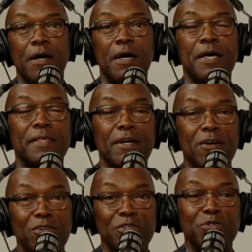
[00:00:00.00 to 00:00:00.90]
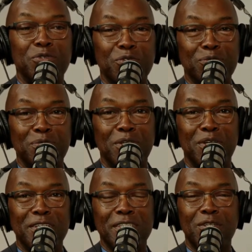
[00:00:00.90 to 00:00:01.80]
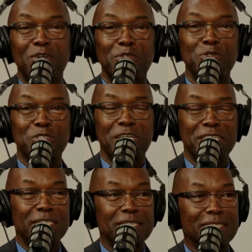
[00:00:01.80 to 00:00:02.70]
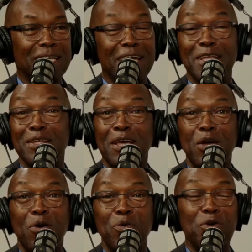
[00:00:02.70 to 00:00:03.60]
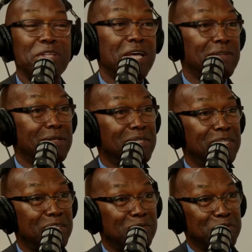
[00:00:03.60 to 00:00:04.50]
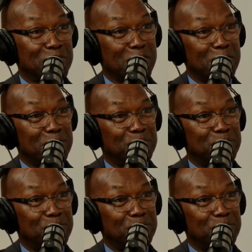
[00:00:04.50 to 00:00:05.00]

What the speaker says: I think all of you should be on it. It's called New Genesis, and we only have a limited number though.